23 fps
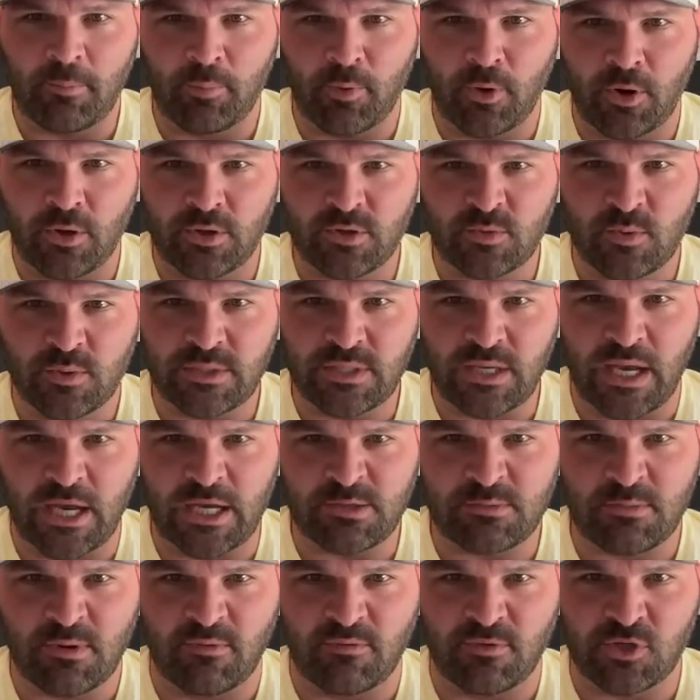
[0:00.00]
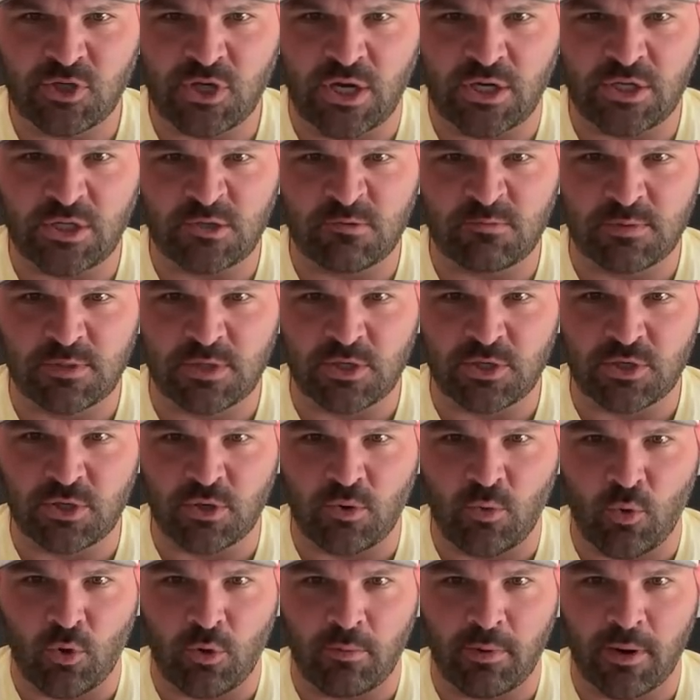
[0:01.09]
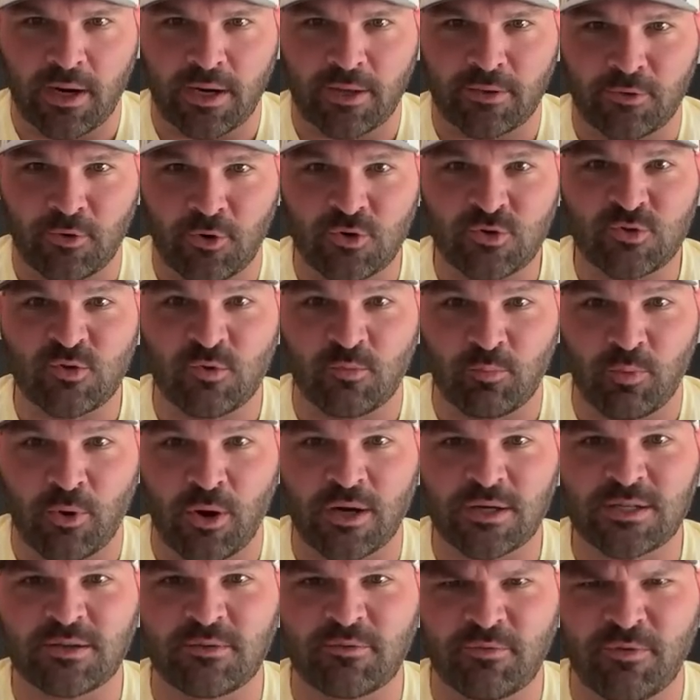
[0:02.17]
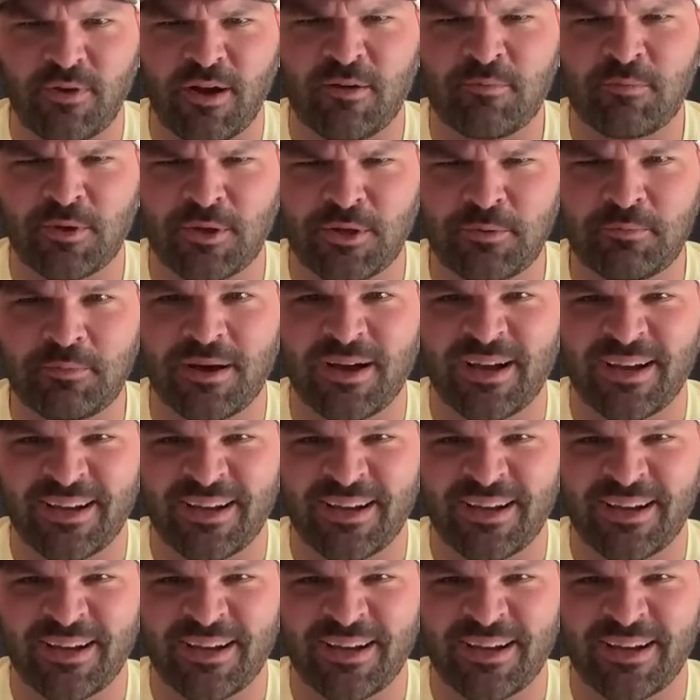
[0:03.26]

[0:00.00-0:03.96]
Perkins wins the Heisman if he changes position to quarterback and throws for approximately 5 million